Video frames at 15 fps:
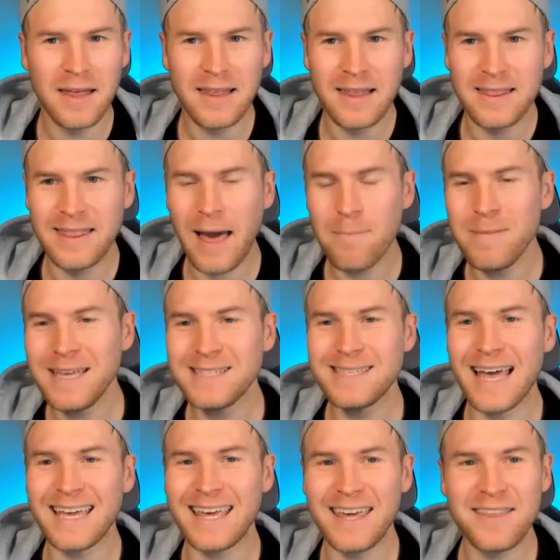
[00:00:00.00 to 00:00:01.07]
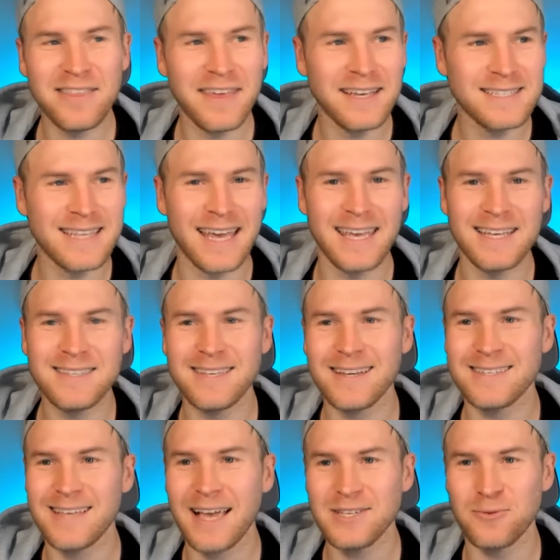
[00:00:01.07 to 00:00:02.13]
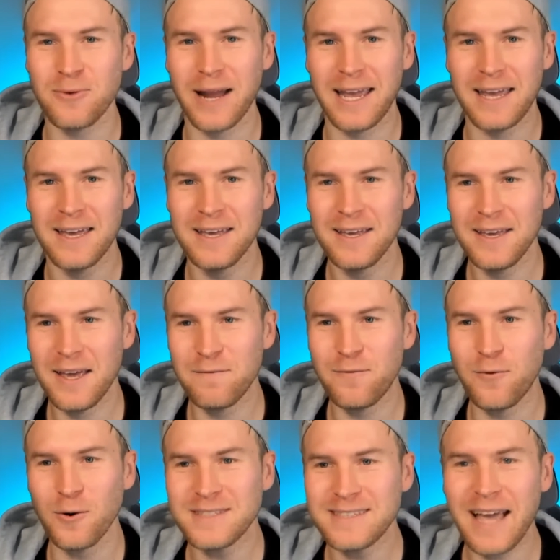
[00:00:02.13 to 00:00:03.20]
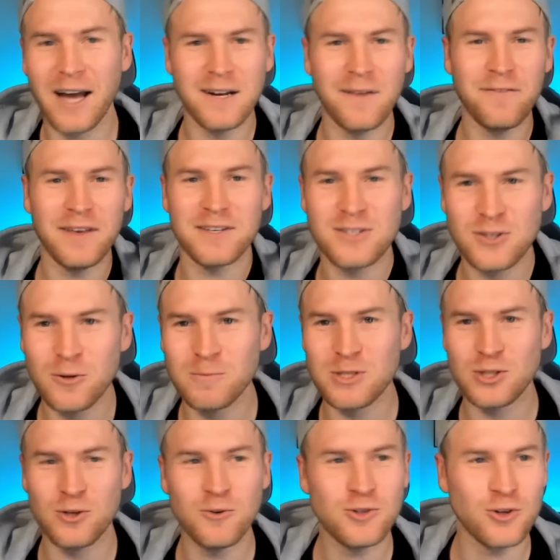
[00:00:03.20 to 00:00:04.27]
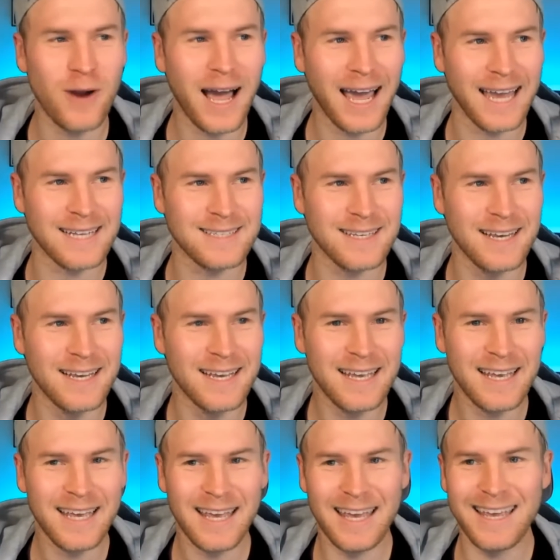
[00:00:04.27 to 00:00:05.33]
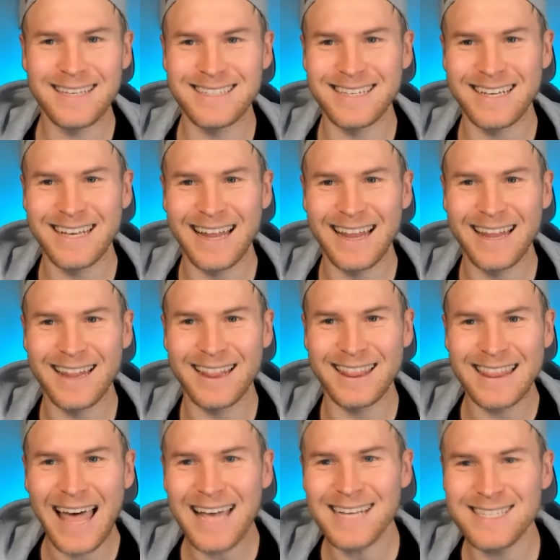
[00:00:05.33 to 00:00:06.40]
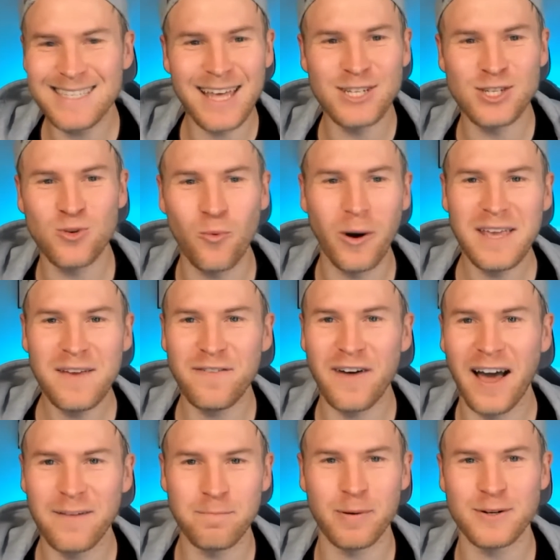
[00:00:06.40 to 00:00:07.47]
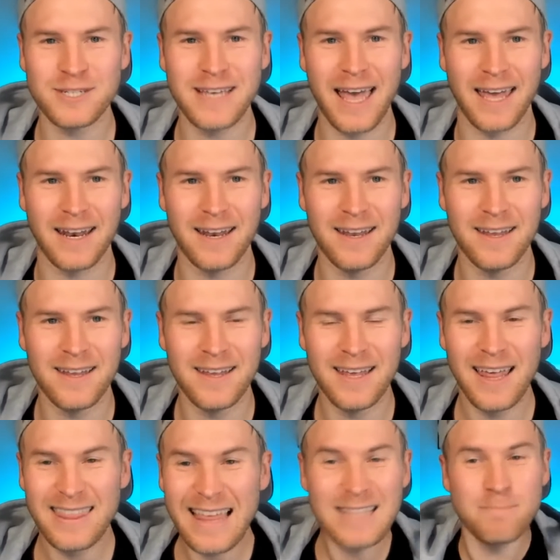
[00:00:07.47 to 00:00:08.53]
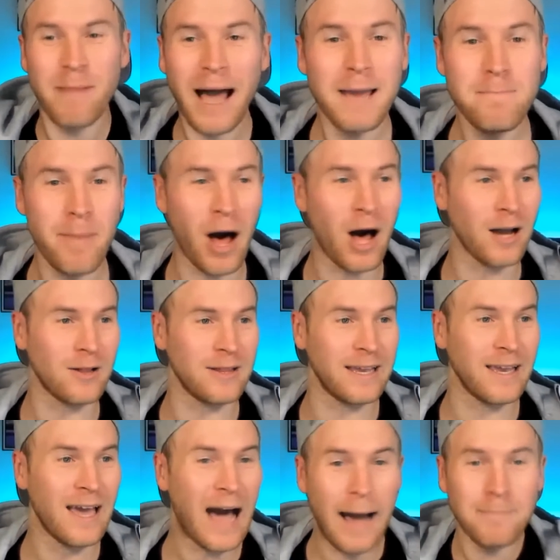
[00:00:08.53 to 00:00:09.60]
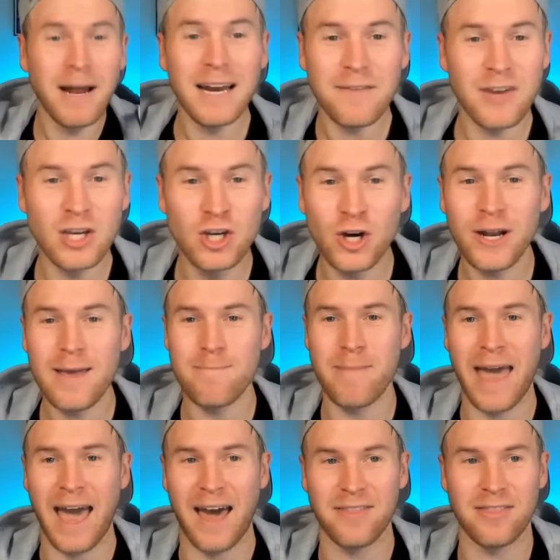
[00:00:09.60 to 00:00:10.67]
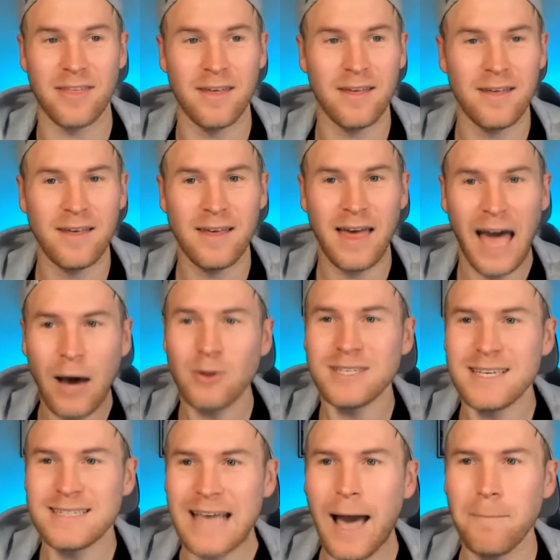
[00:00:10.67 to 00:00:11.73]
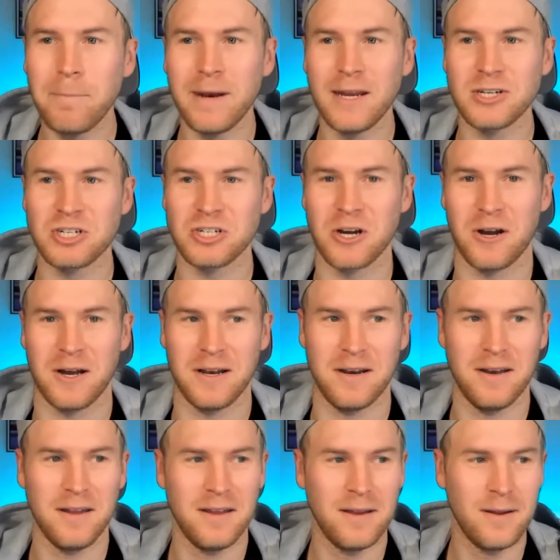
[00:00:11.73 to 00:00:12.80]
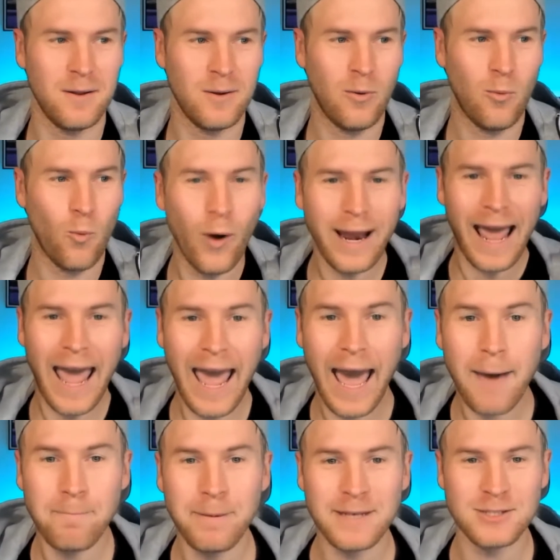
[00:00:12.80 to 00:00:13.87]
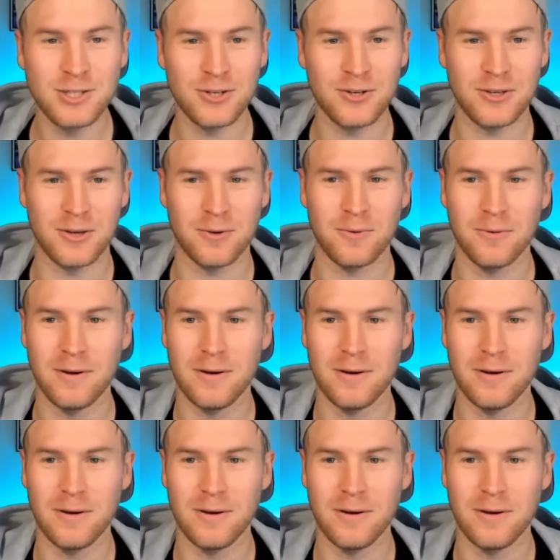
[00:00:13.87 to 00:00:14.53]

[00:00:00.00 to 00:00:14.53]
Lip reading: That means that he thinks that his success rate in 4th down, if he assumes 2 tries, is less than 25%. That's mind-boggling. I'm not even good at math. How is this happening, Sean? What happened to you?